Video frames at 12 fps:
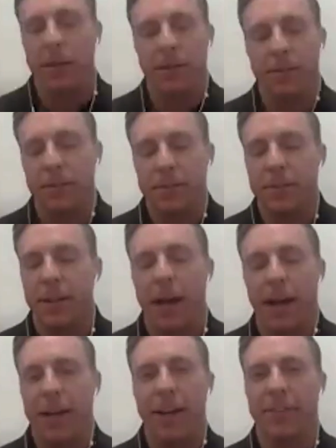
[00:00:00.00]
is
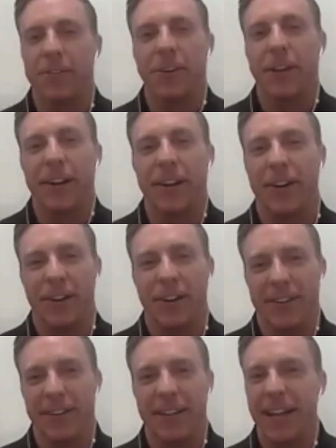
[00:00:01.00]
not natural at
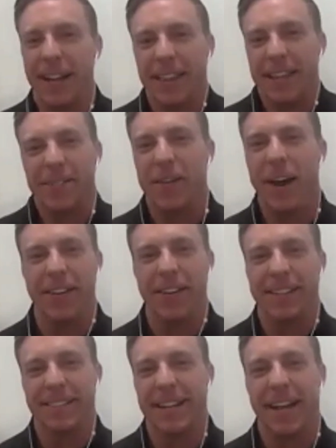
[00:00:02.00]
all. Nothing about it
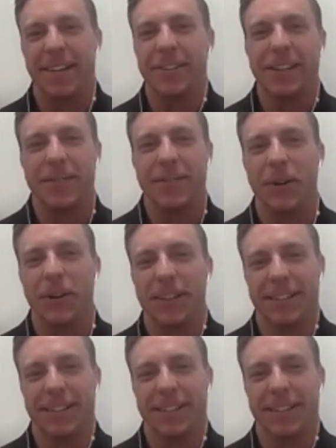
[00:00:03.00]
is natural anymore.